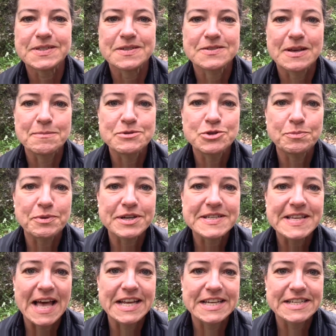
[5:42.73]
So I'm super
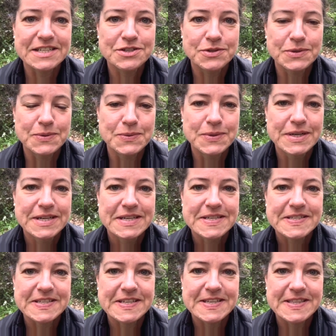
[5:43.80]
excited to
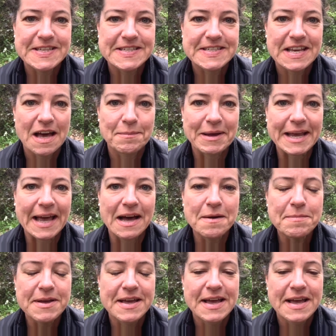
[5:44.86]
see these coming up